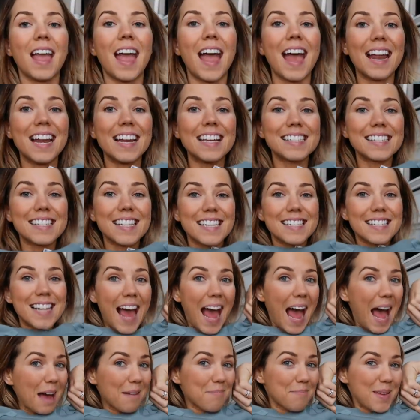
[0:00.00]
And it says,
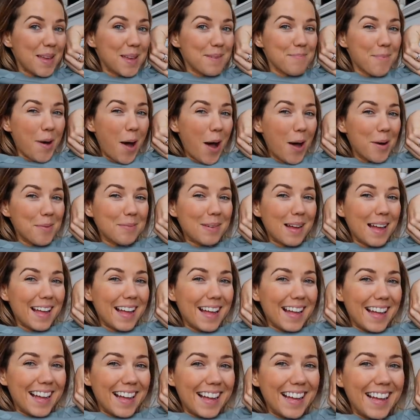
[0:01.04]
happy
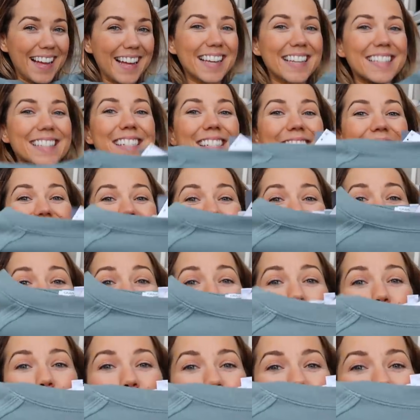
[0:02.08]
mama. It's
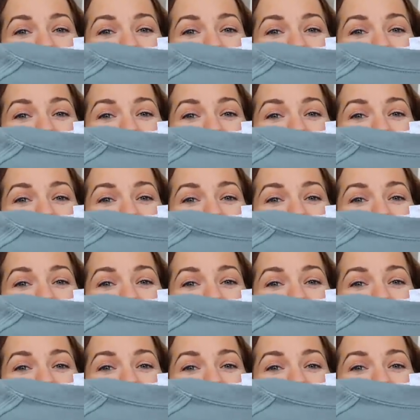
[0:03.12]
so